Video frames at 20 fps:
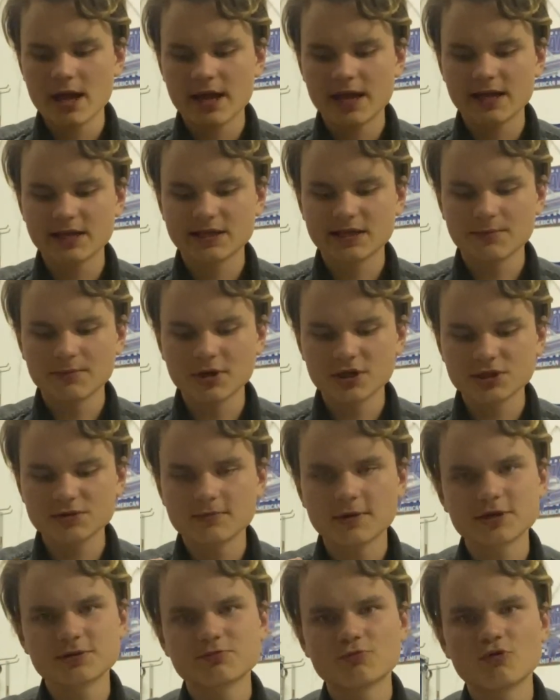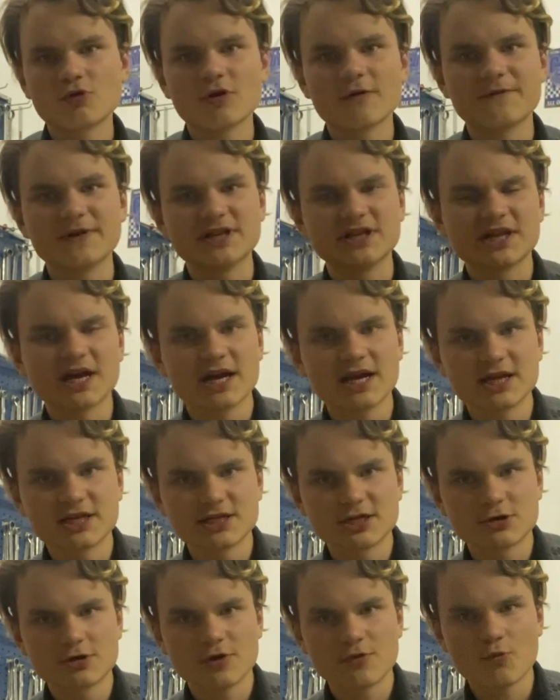It's a much more of a
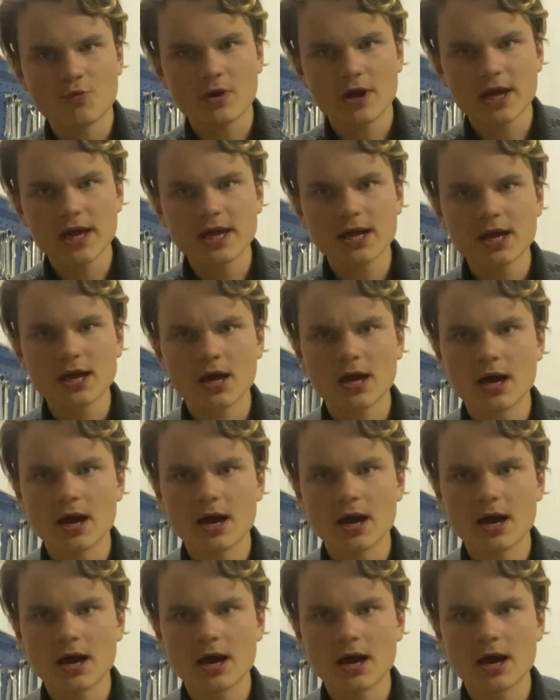sanitary way